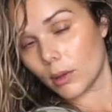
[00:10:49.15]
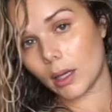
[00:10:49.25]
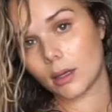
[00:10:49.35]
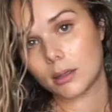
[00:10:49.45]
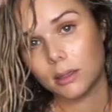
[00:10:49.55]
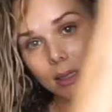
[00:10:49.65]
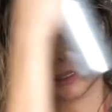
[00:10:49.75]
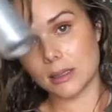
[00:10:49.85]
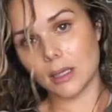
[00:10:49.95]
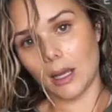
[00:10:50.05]
like
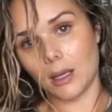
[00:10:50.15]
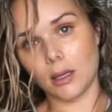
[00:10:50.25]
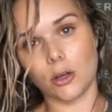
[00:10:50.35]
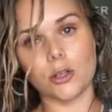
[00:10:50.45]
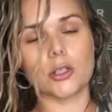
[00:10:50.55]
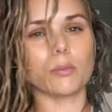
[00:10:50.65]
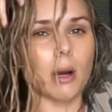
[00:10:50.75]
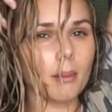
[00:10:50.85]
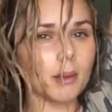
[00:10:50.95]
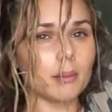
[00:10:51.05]
8 years
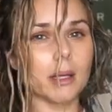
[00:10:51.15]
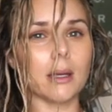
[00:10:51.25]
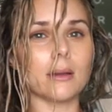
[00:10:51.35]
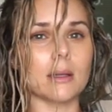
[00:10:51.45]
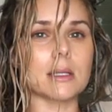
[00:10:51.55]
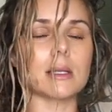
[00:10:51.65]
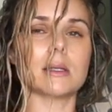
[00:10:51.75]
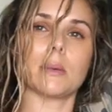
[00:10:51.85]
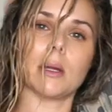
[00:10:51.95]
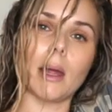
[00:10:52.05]
probably. This
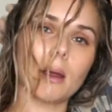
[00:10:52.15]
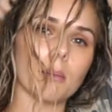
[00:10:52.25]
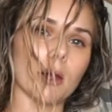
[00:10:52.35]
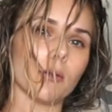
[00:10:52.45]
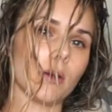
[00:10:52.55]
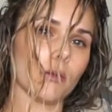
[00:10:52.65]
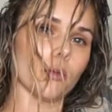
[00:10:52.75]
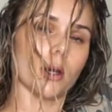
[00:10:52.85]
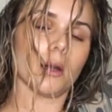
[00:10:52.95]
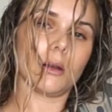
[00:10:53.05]
has been like my
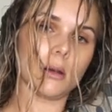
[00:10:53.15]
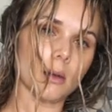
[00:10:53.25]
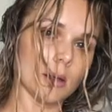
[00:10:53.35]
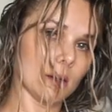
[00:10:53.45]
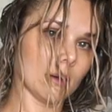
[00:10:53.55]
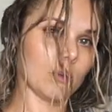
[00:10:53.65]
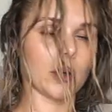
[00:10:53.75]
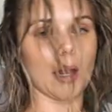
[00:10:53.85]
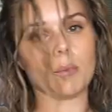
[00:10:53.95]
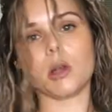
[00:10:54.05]
favorite.
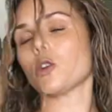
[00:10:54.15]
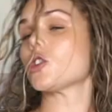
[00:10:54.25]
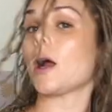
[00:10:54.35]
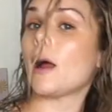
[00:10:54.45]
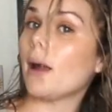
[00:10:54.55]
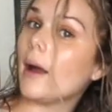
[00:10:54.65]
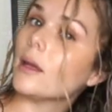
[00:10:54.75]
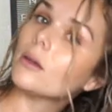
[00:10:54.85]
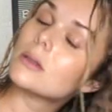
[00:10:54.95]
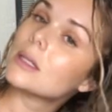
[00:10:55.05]
When I blow dry,
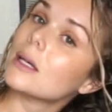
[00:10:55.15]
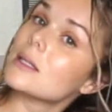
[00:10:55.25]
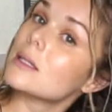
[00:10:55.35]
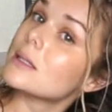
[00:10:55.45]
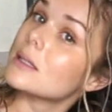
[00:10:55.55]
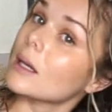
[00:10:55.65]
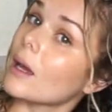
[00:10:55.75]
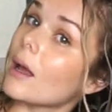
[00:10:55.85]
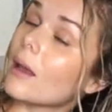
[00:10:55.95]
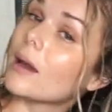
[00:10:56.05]
I use this to
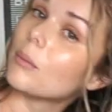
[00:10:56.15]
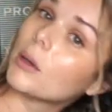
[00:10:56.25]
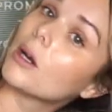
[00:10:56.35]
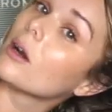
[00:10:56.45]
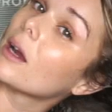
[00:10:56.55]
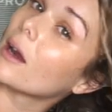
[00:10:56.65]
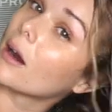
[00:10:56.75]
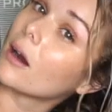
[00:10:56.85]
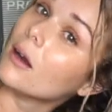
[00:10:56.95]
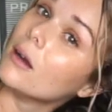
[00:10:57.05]
get like bigger
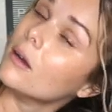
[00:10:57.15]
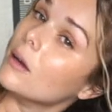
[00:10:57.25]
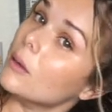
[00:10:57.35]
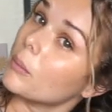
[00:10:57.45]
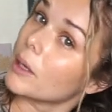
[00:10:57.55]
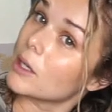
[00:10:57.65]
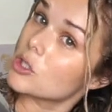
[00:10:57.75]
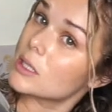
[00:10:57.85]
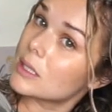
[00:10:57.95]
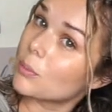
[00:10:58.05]
hair, but I
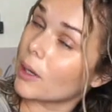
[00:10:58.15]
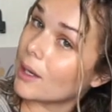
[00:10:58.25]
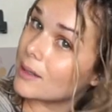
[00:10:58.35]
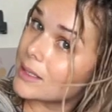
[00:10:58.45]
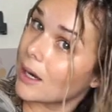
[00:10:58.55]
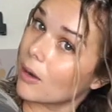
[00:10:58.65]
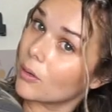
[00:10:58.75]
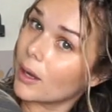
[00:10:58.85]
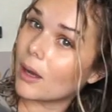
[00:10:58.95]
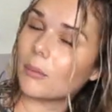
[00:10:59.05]
just spray it down
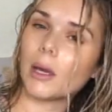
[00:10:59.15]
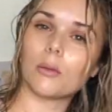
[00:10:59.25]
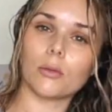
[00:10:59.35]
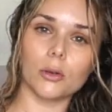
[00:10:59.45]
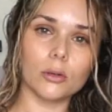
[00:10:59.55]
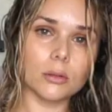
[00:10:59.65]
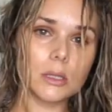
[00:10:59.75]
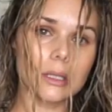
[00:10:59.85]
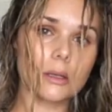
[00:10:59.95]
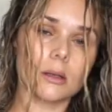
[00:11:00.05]
at my
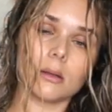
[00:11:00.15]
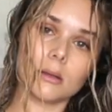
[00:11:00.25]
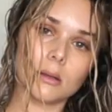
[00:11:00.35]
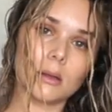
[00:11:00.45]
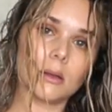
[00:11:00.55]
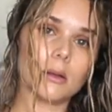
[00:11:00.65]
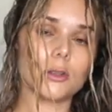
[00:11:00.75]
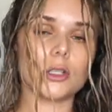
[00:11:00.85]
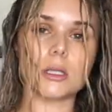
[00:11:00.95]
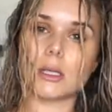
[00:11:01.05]
roots
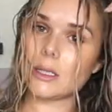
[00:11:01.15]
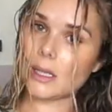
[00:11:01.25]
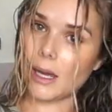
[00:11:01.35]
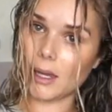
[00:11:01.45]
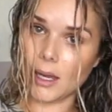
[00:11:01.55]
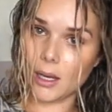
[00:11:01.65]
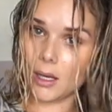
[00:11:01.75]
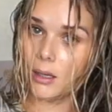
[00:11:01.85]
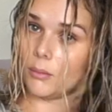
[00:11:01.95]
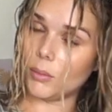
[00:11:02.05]
just because I like
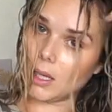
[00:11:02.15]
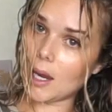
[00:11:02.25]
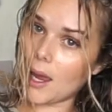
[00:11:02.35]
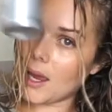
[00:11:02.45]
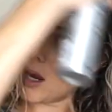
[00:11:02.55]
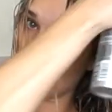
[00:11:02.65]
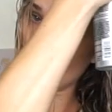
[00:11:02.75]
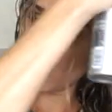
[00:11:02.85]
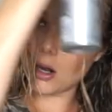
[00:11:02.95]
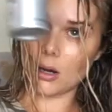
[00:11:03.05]
big
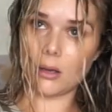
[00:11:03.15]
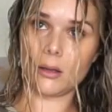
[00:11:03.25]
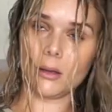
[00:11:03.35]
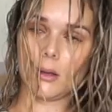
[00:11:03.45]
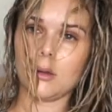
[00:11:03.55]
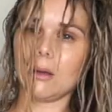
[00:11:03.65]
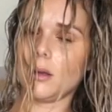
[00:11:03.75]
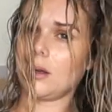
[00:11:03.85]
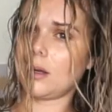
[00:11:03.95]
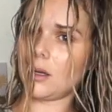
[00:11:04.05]
hair,
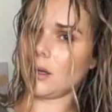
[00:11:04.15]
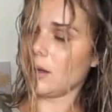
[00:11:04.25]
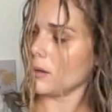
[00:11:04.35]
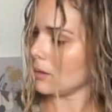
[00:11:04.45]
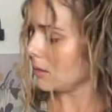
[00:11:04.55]
and I